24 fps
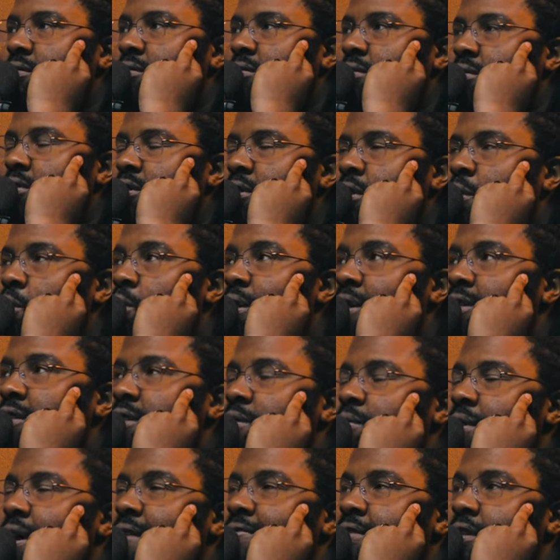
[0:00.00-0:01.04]
you know, what does
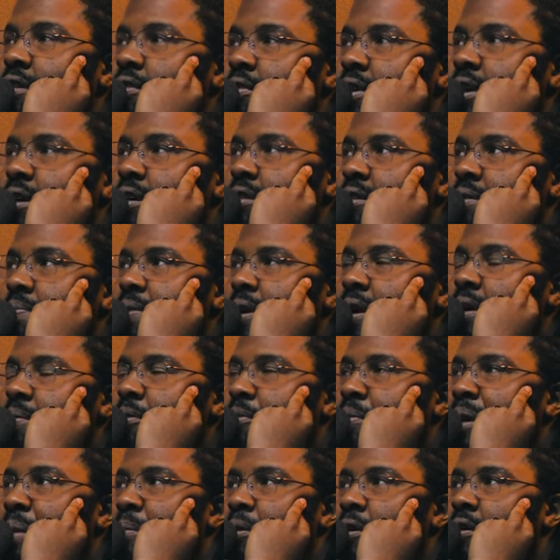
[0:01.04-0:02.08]
someone have to agree on to become a
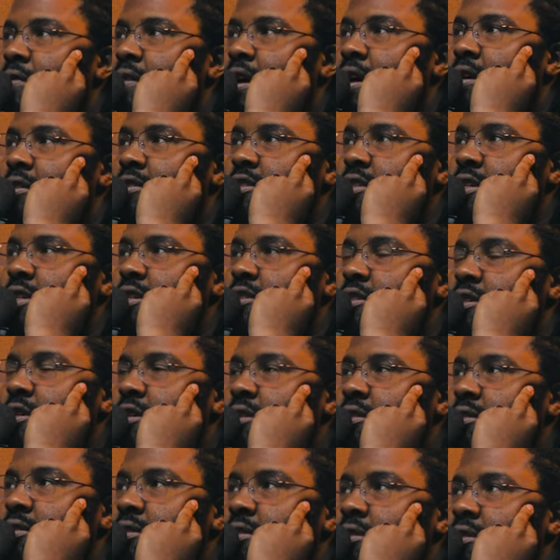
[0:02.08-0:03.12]
member of Iron City
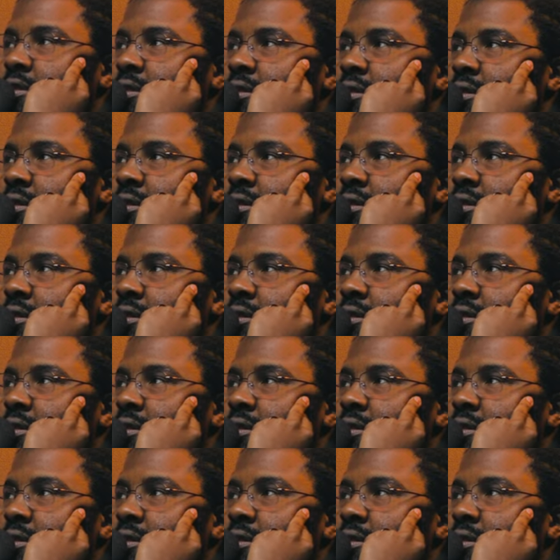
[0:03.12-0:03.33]
Church?